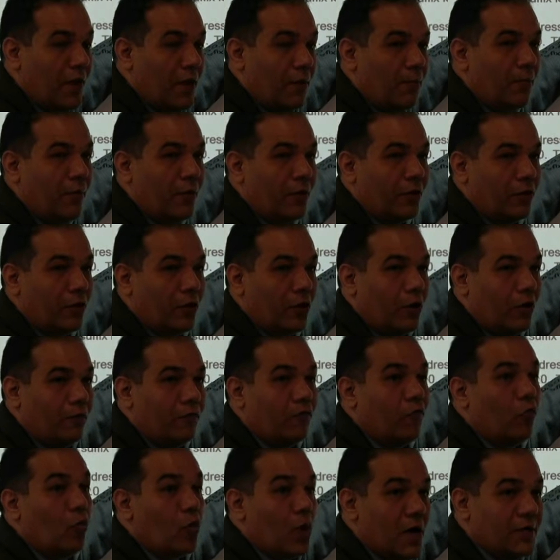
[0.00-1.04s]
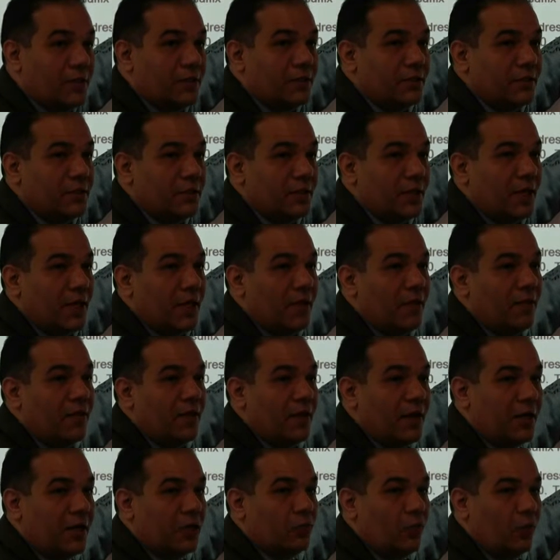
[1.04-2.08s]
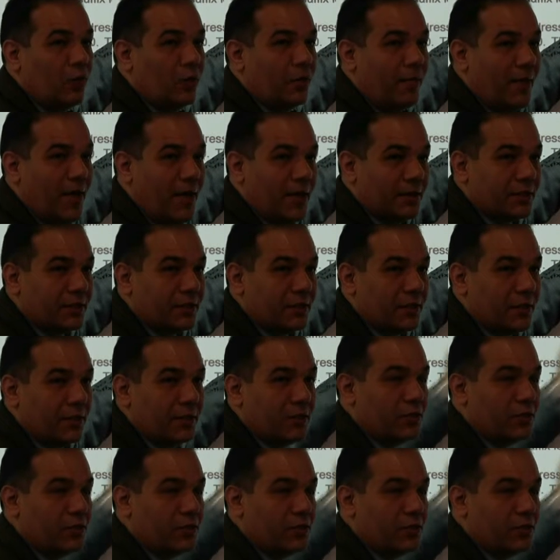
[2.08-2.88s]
number of ones in the network mask,